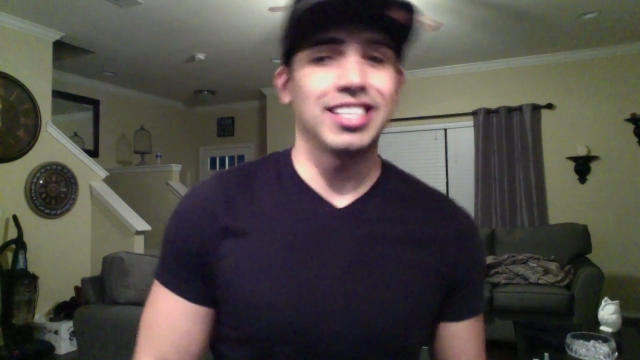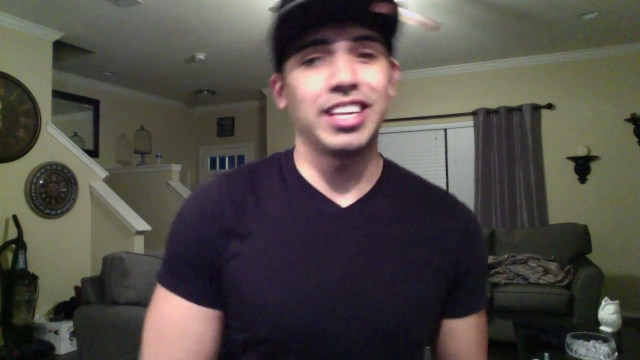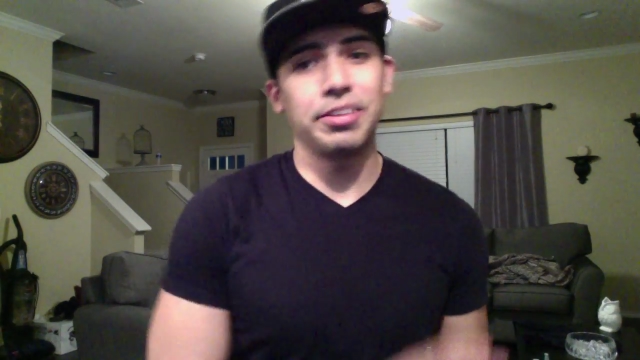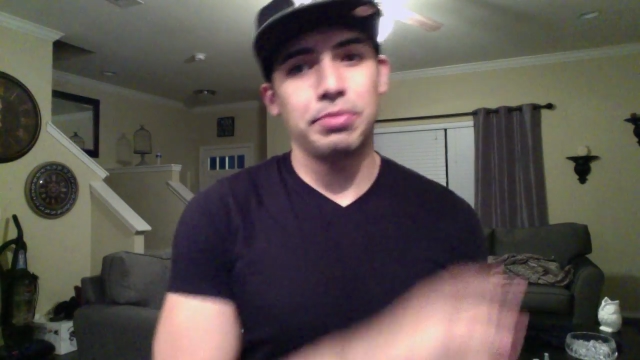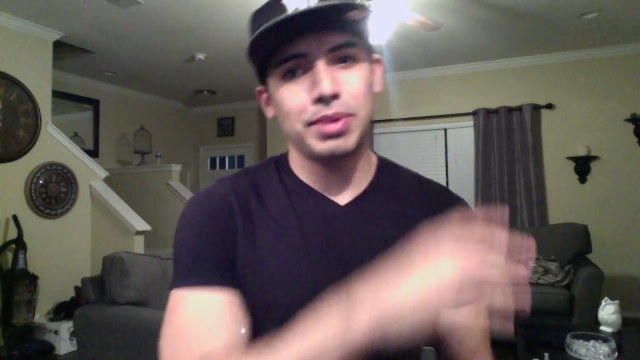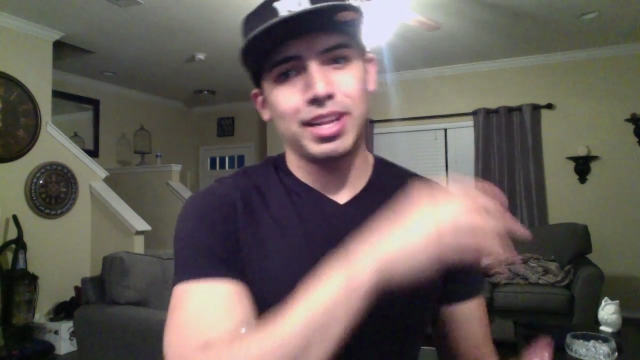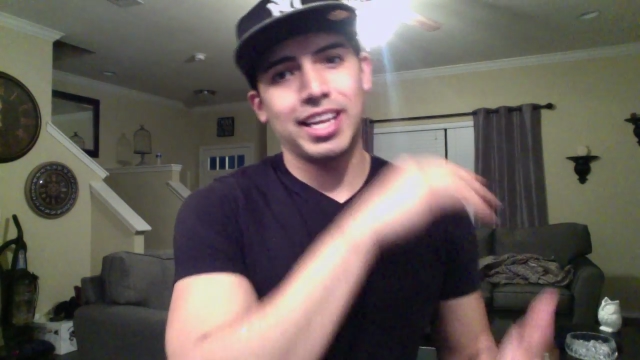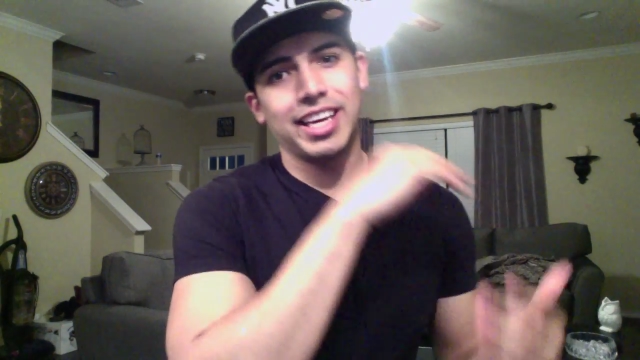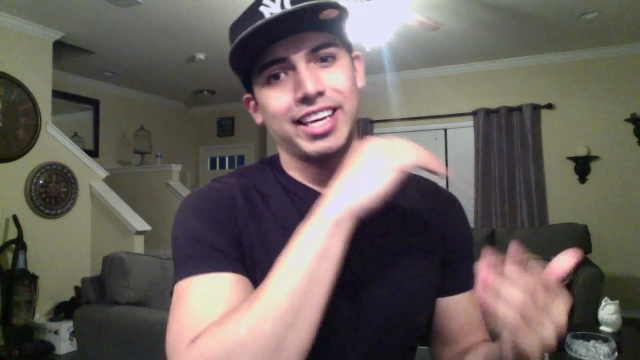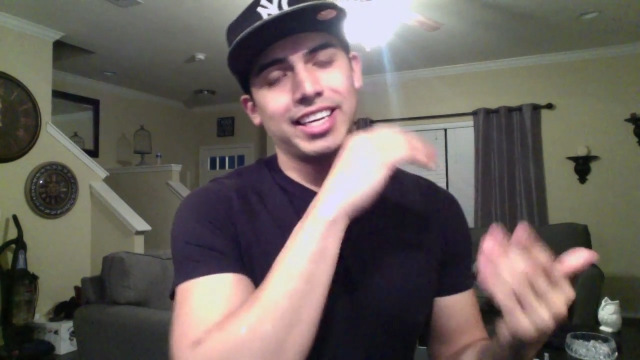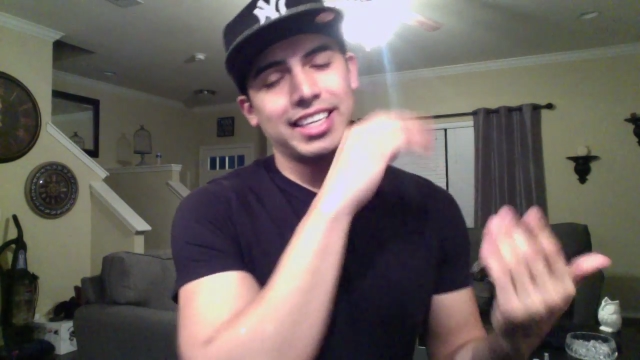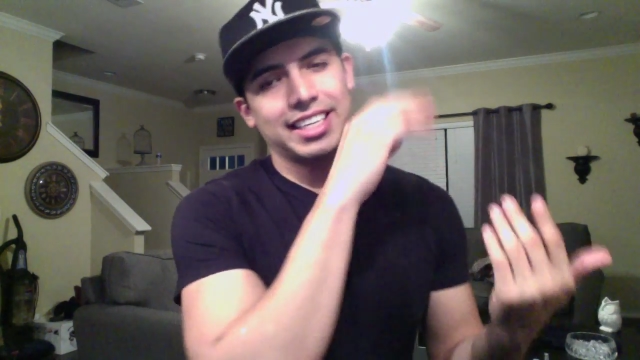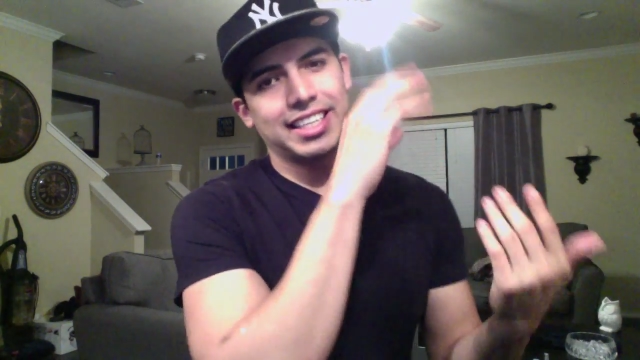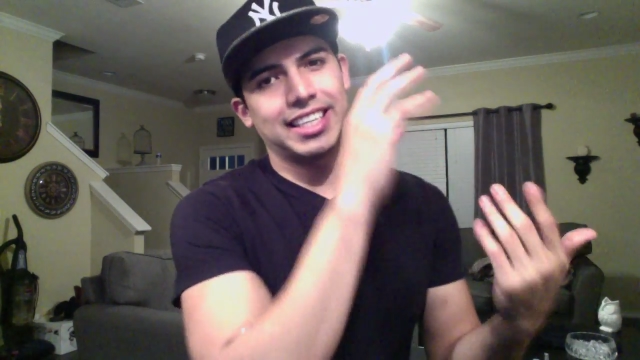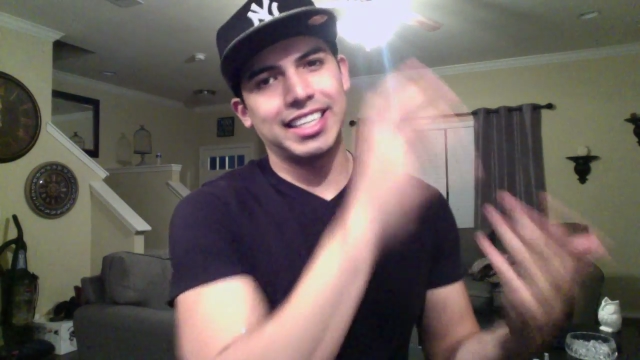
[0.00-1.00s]
they've been like
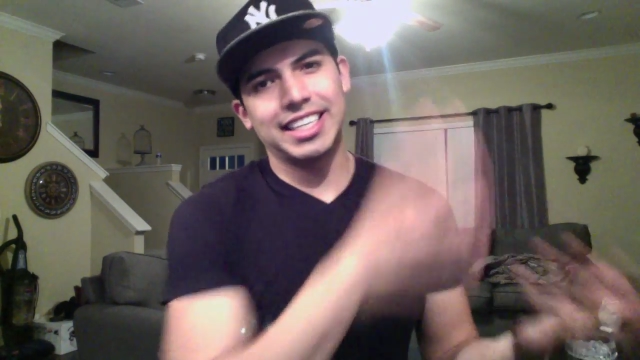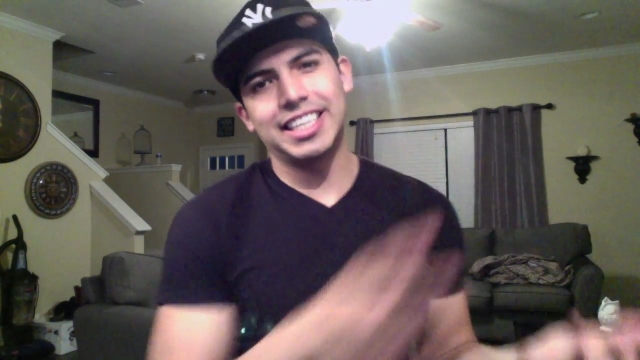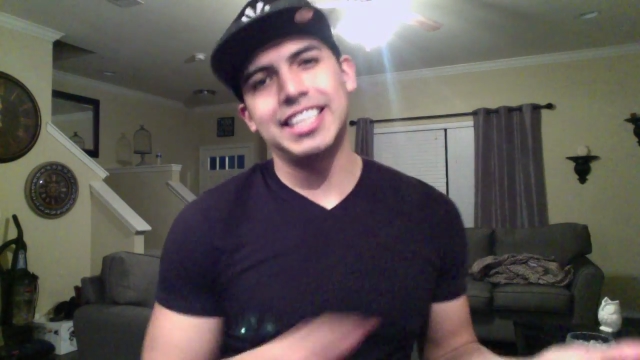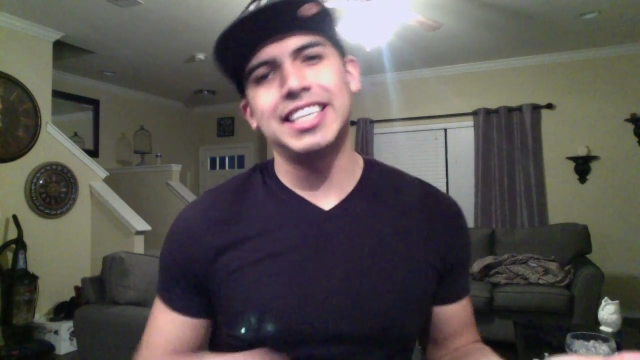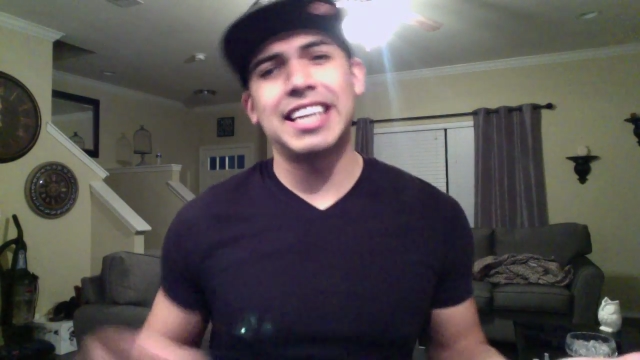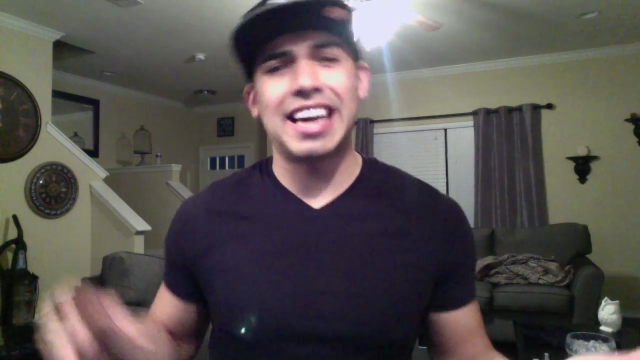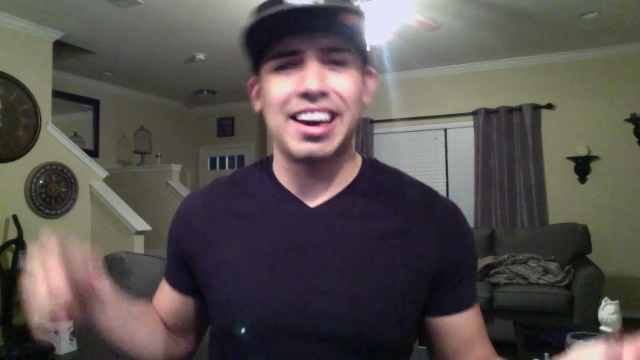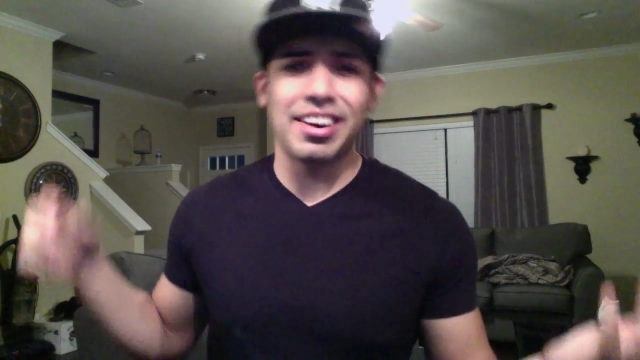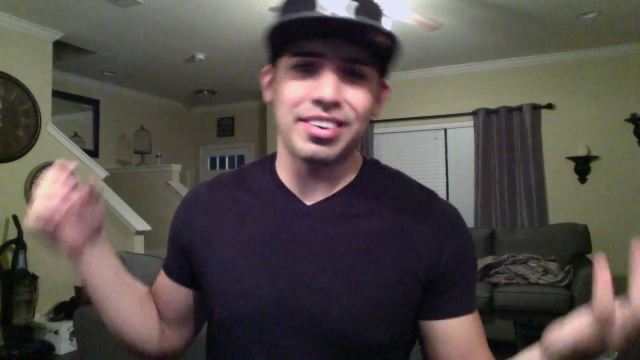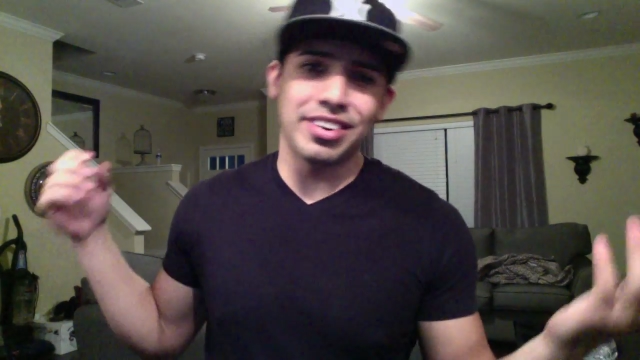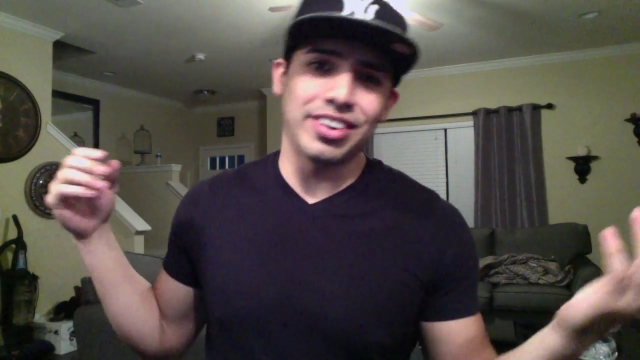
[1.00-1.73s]
cleaned out,